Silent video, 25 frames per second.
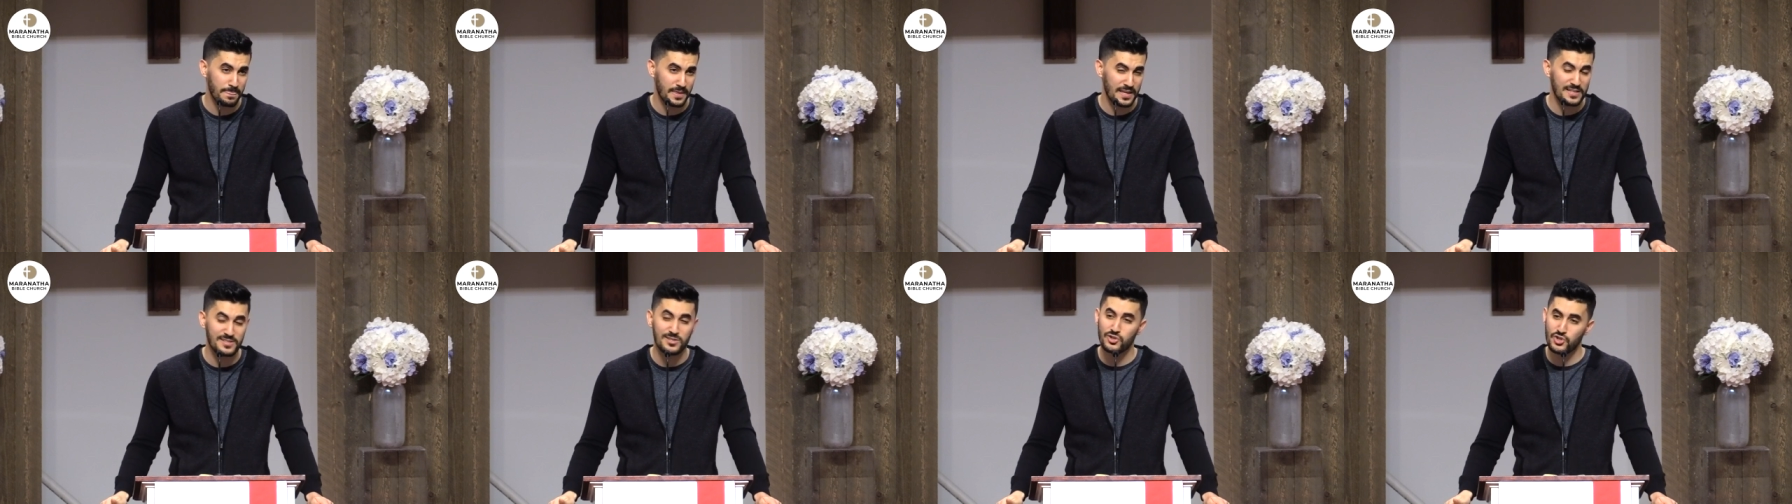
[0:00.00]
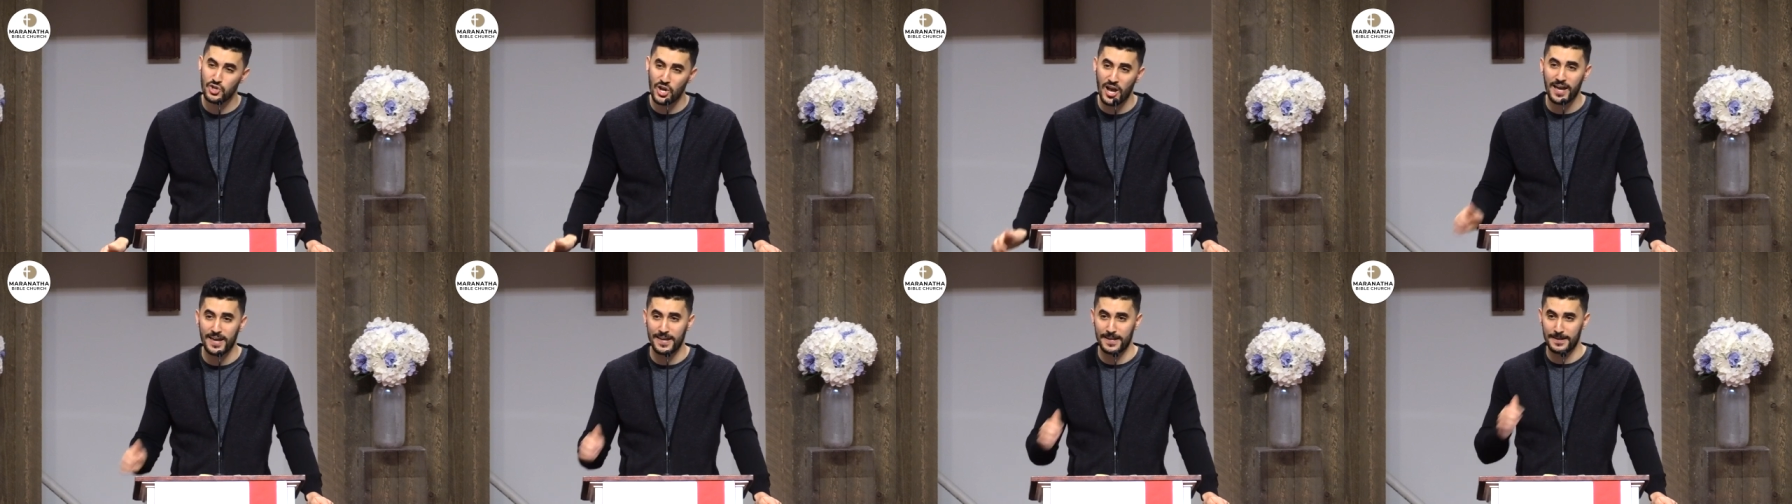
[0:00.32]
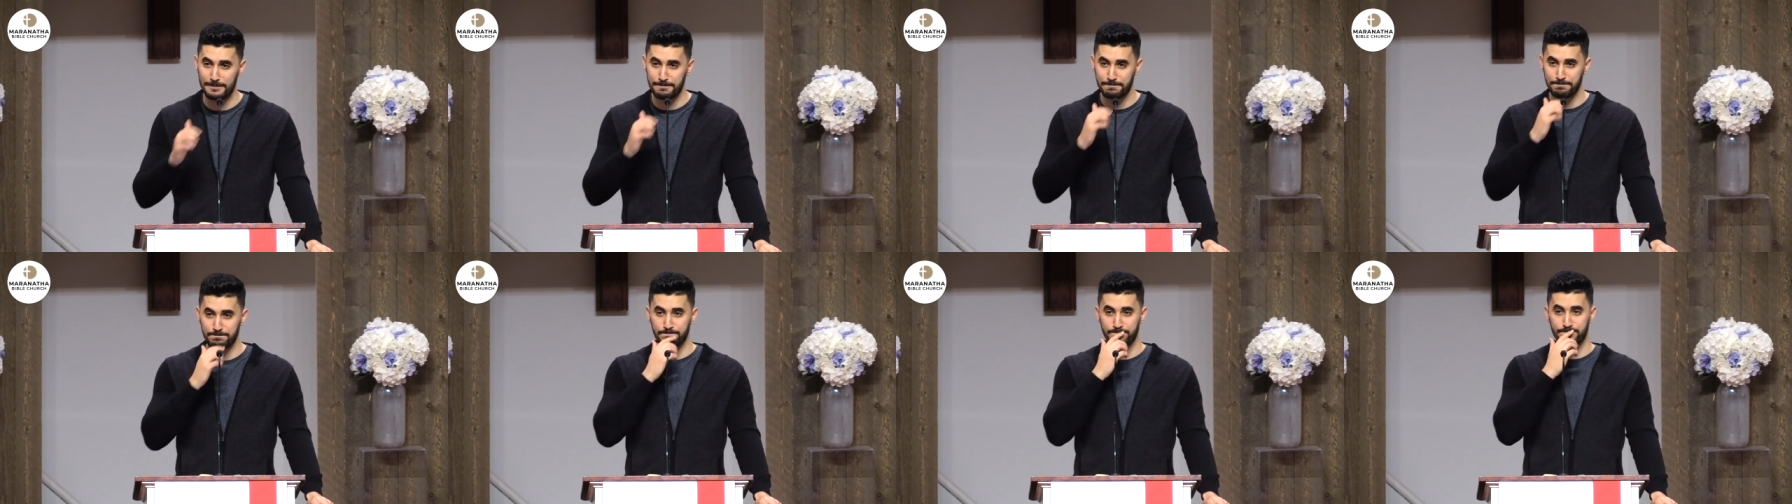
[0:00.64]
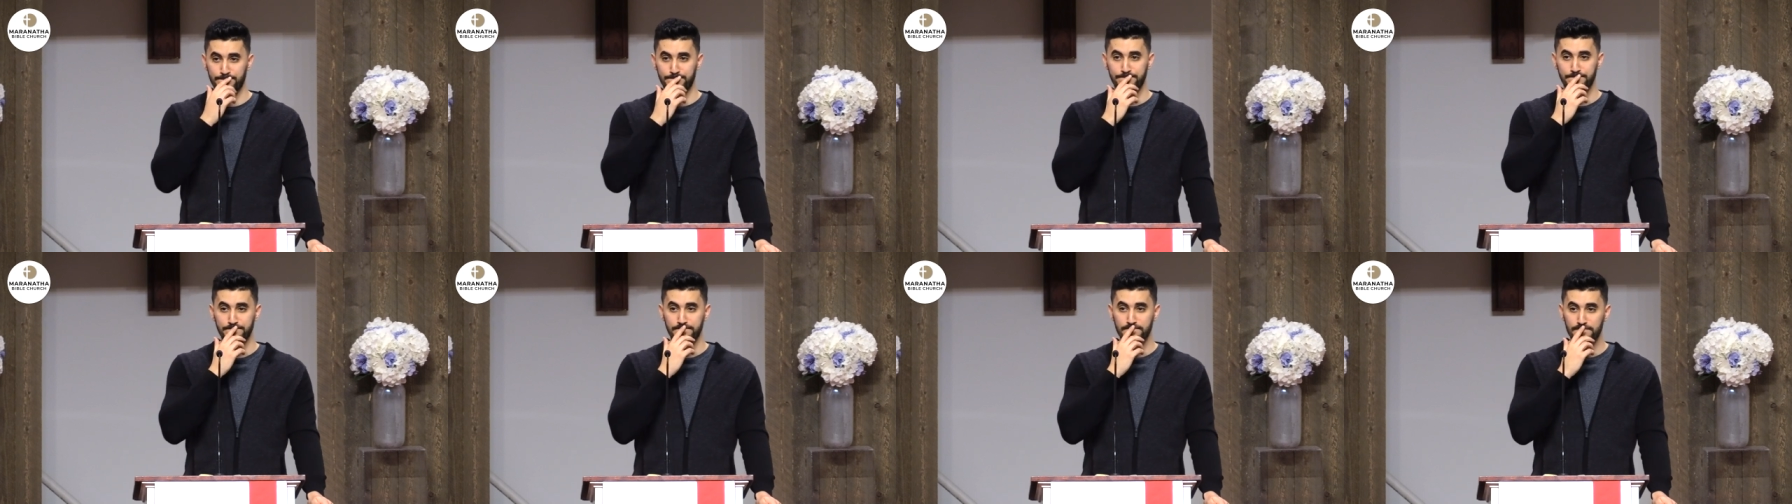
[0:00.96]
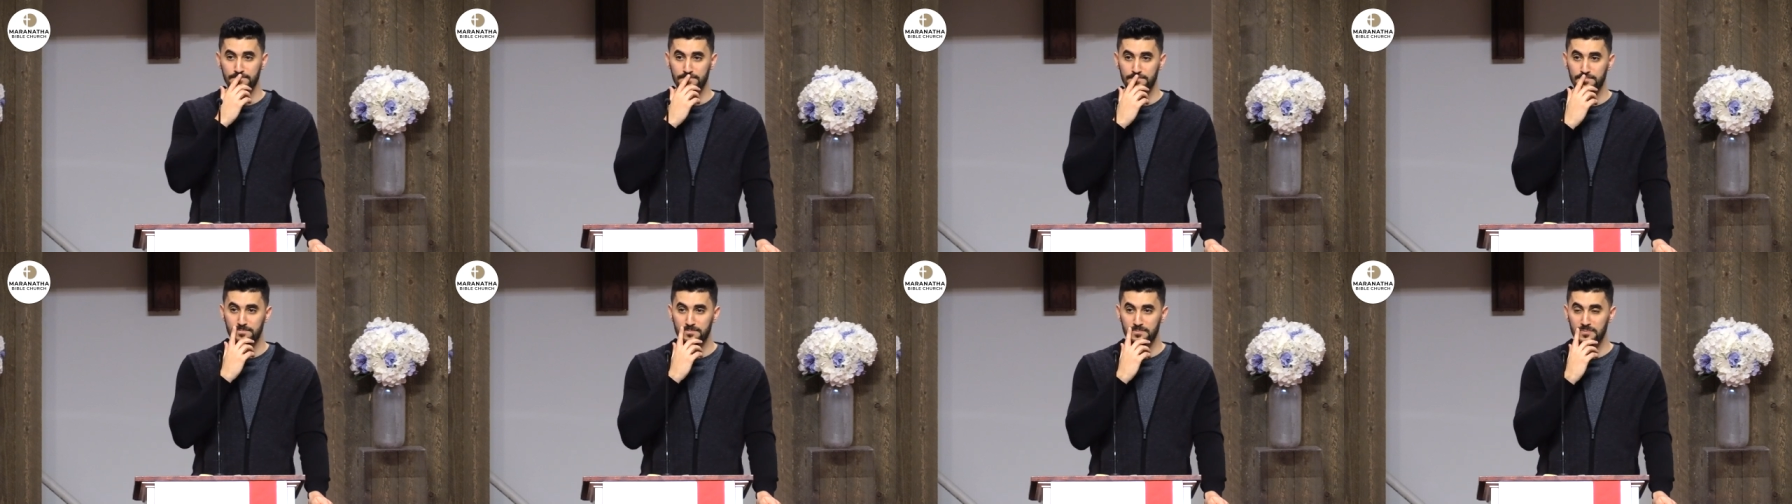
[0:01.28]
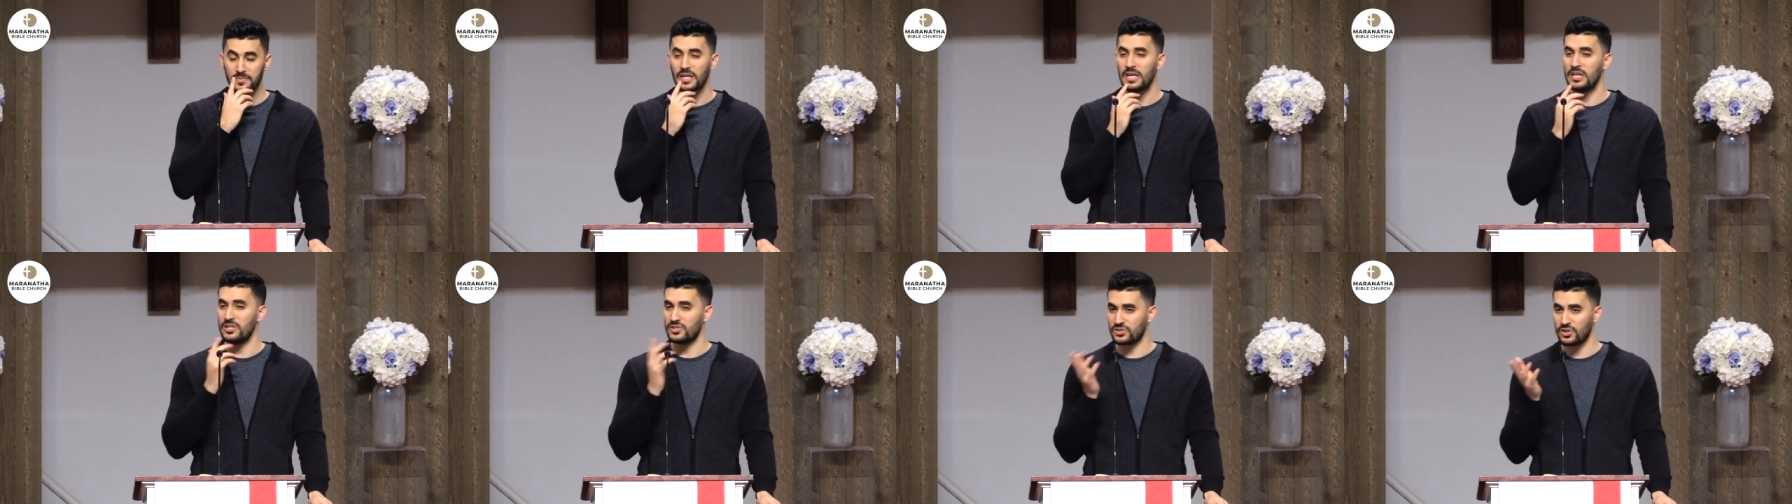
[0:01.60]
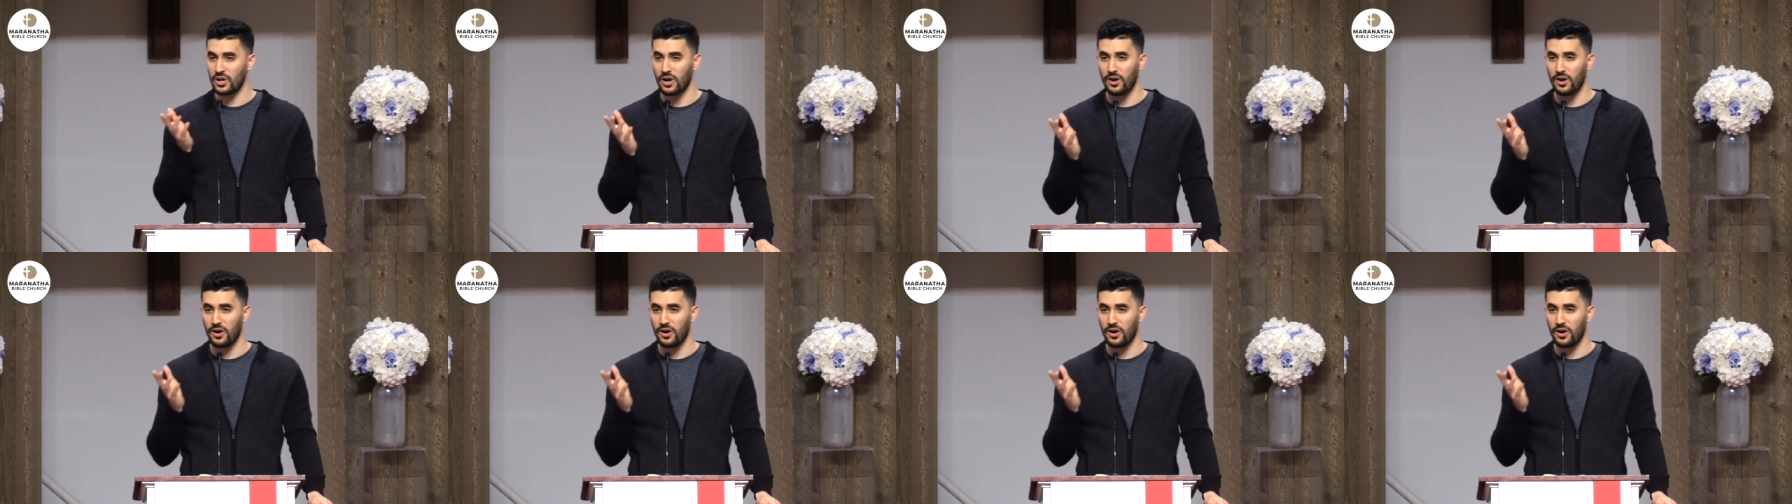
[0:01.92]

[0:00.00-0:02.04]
He's a giant. He's